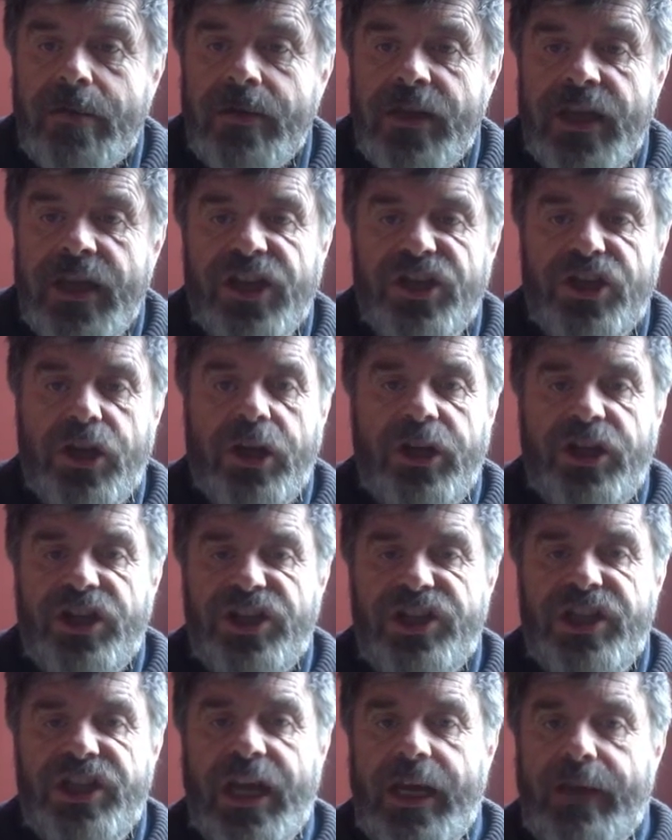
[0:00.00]
that it's going to
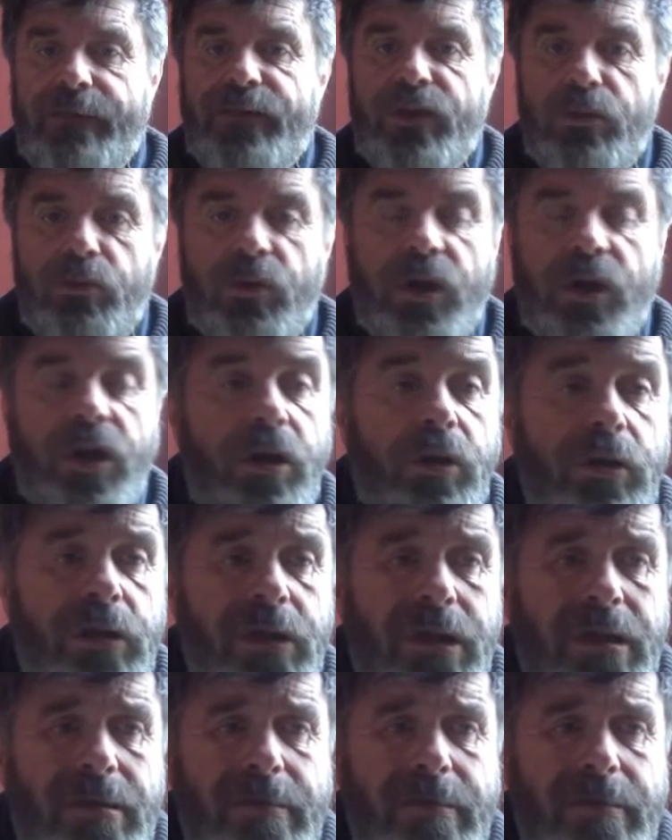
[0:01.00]
save the world,